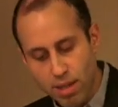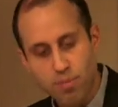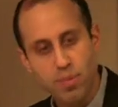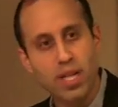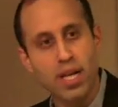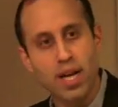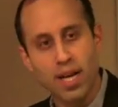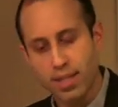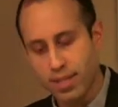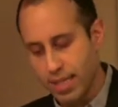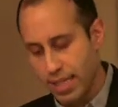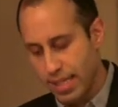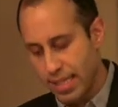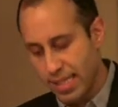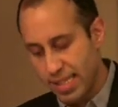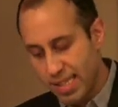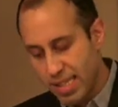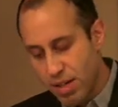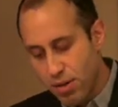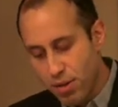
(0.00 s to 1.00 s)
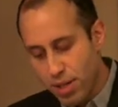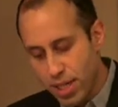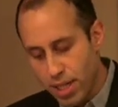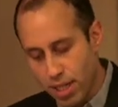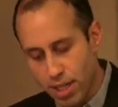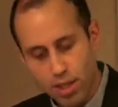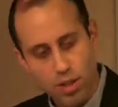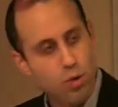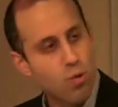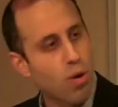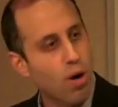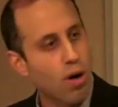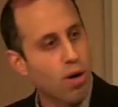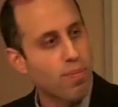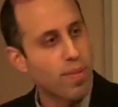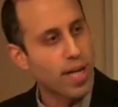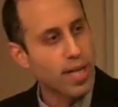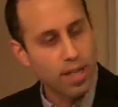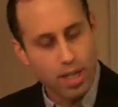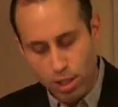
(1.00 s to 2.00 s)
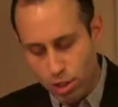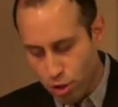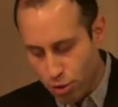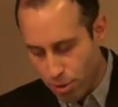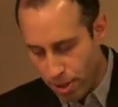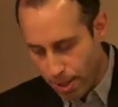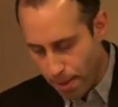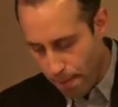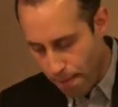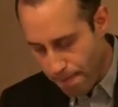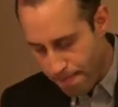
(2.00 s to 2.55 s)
Biladi, Syria, You Are My Country.